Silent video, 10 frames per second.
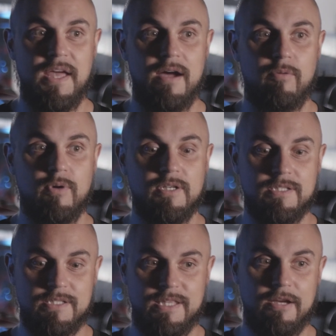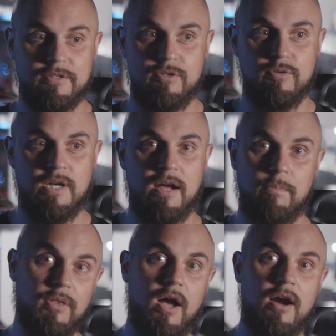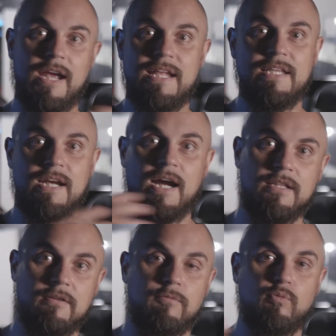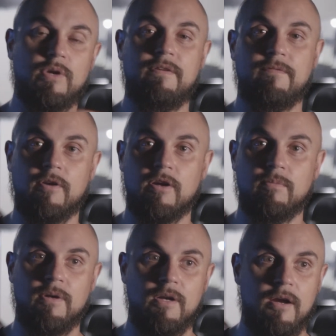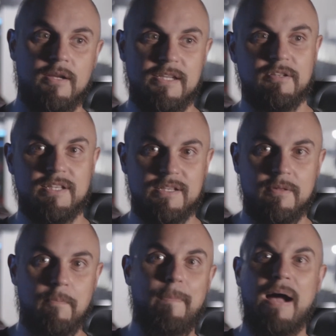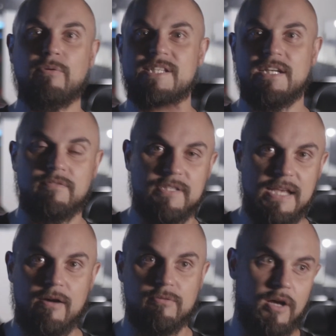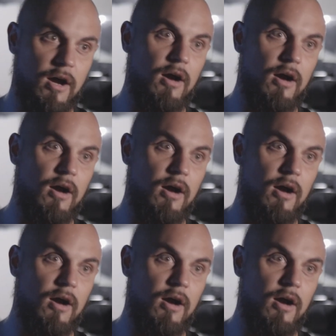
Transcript: that was there to kind of block any kind of reverb, you know, the bouncing of sound